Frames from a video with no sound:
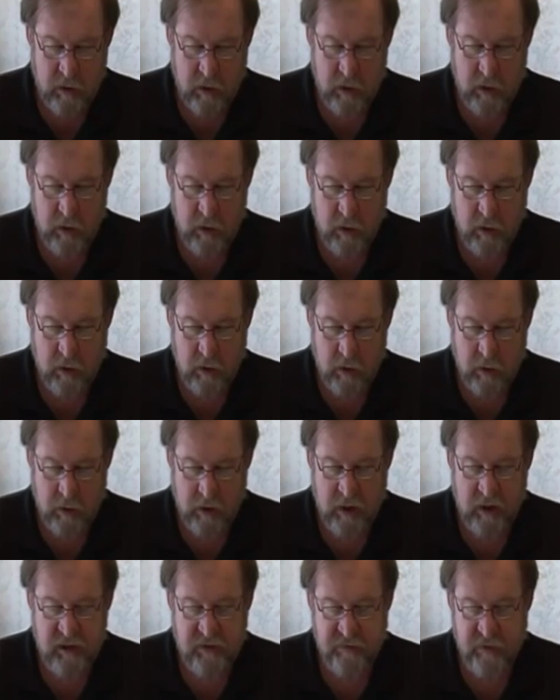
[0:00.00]
the
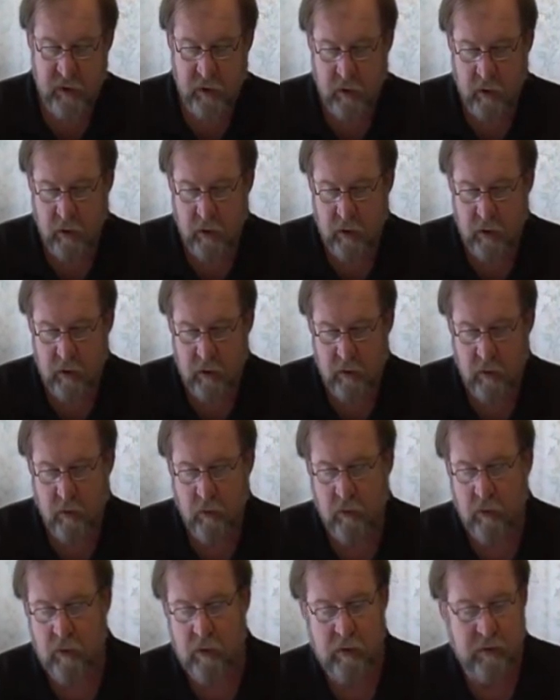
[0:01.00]

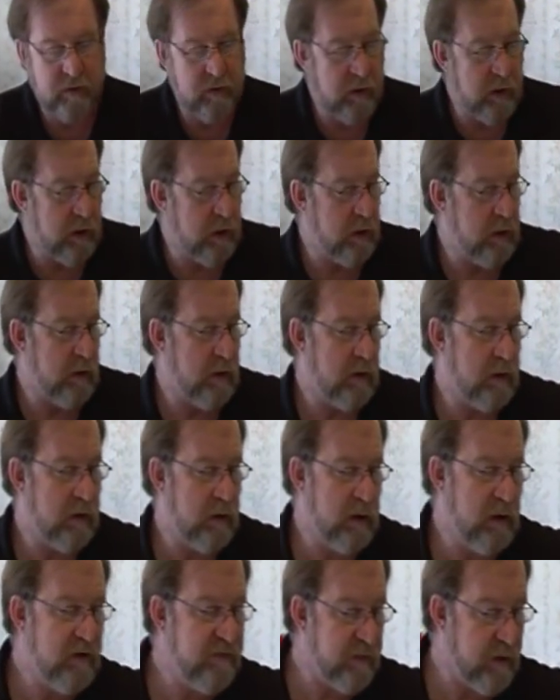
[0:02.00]
SVR or the
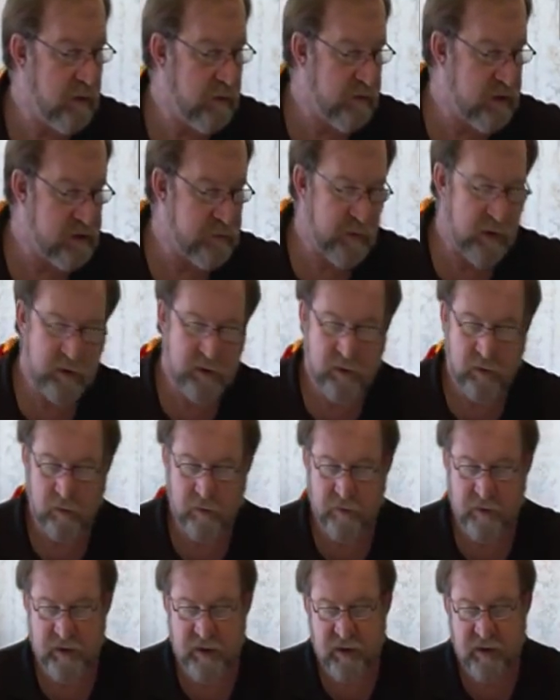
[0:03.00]
Evo that's being
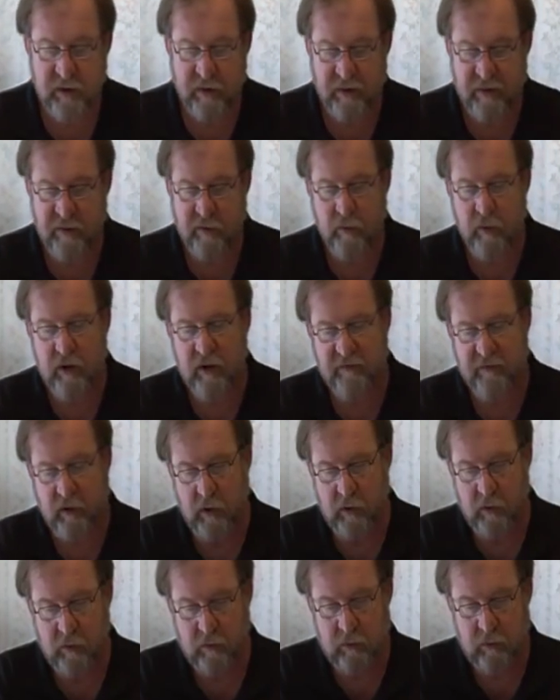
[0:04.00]
sold. This is the
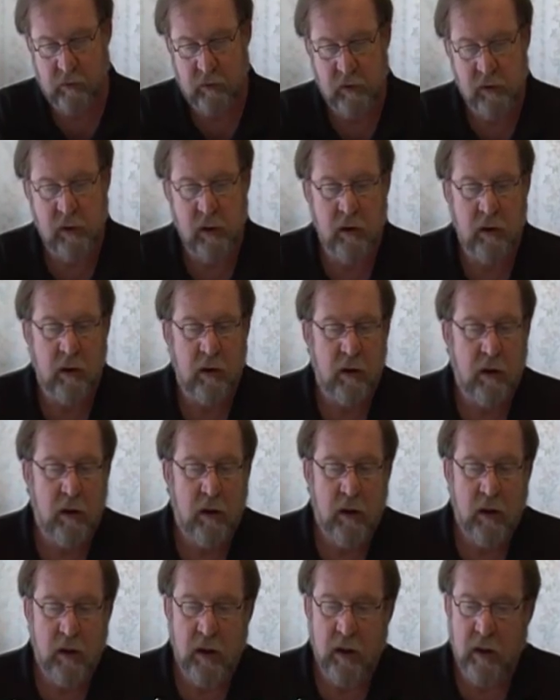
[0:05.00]
3VO.
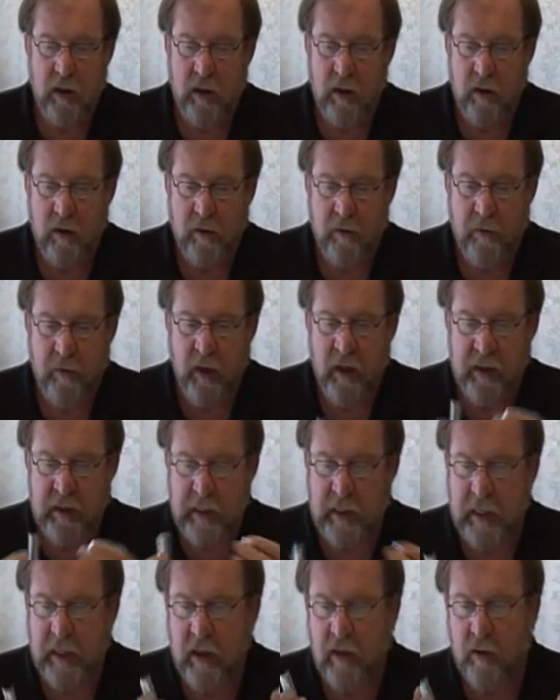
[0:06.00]

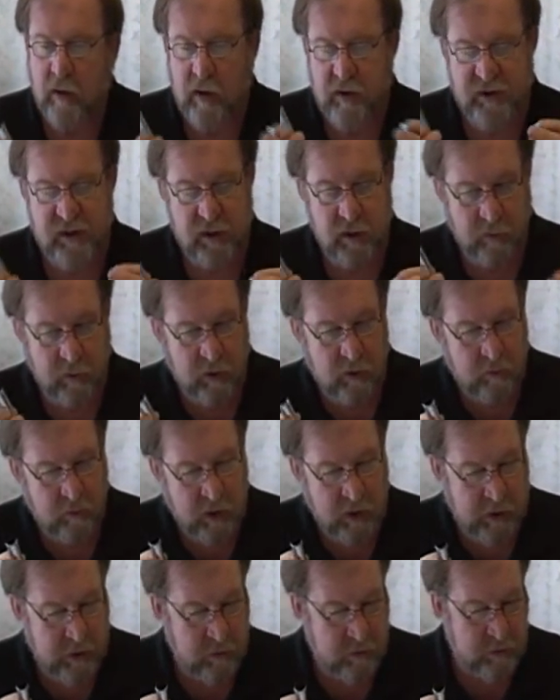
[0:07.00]
Unlike
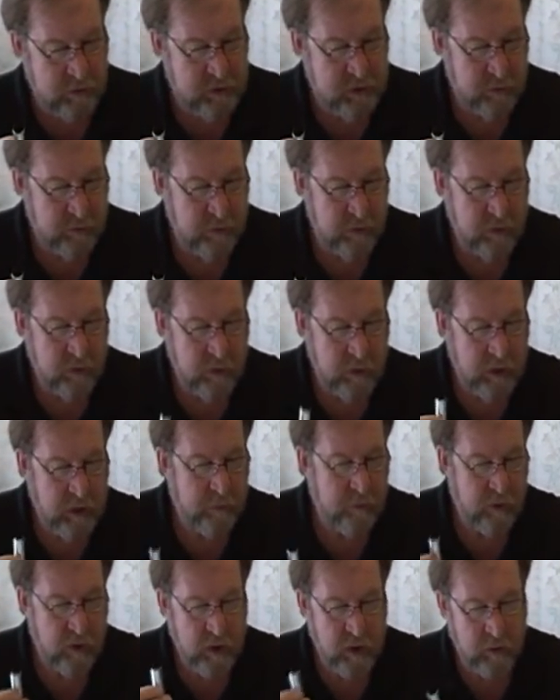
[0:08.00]
similar models, there are
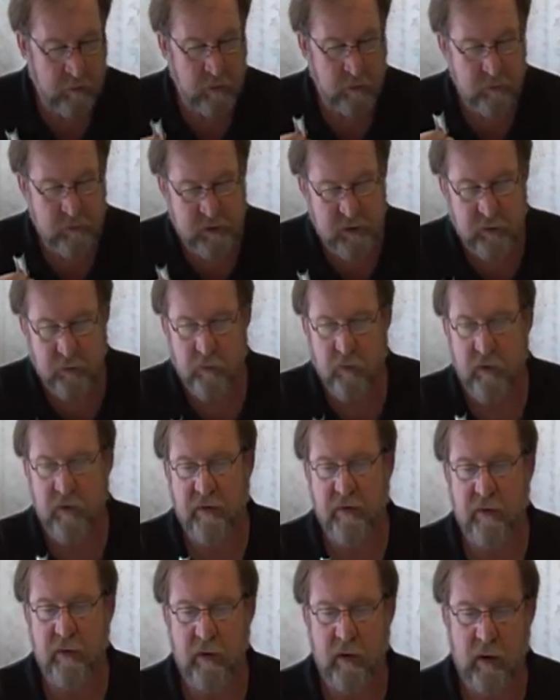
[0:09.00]
not problems
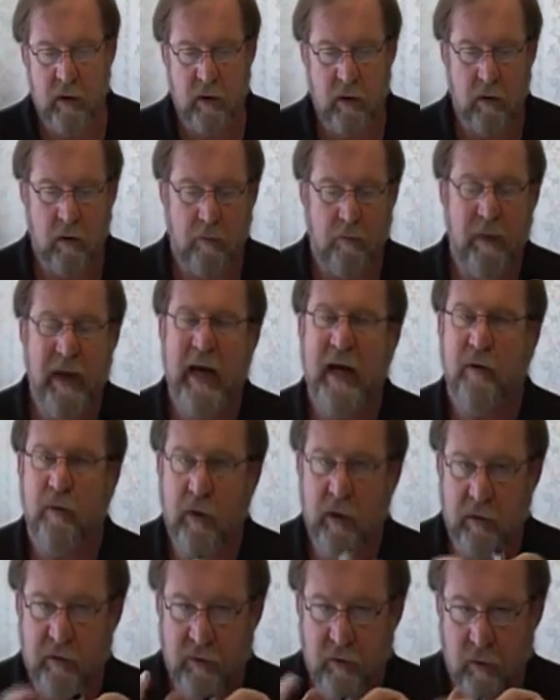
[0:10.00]
with the
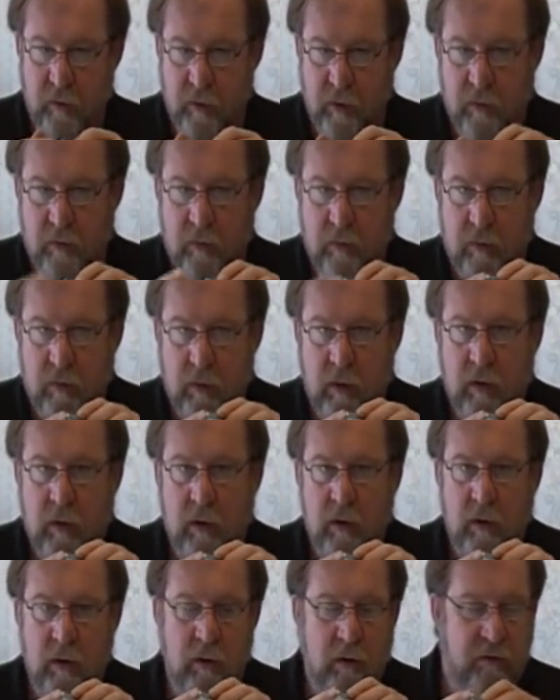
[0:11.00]
battery tube
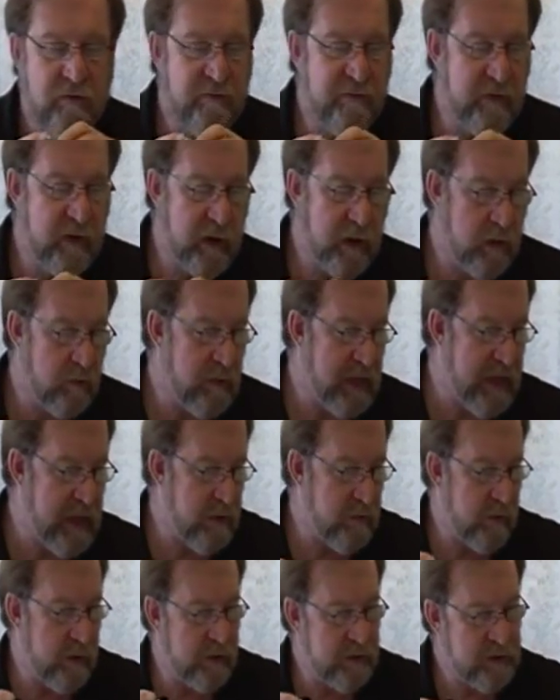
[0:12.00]
fitting
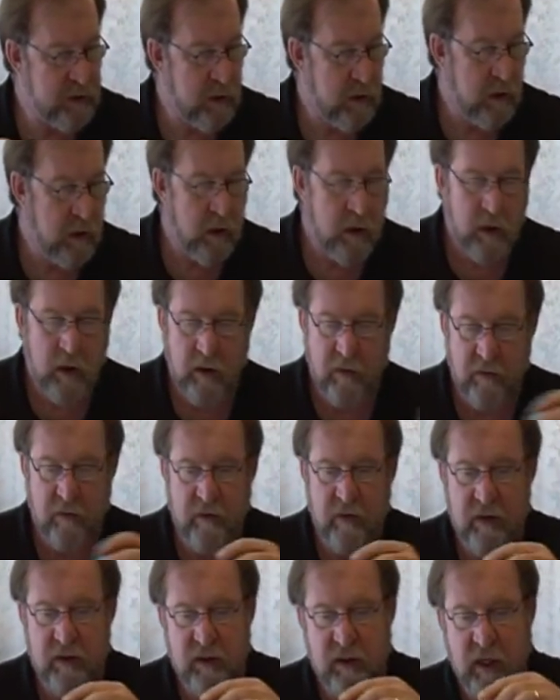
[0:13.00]
batteries.
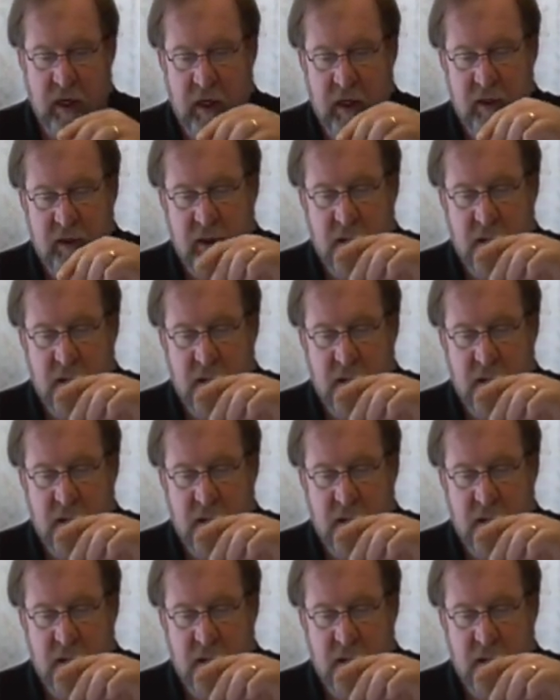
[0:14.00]
These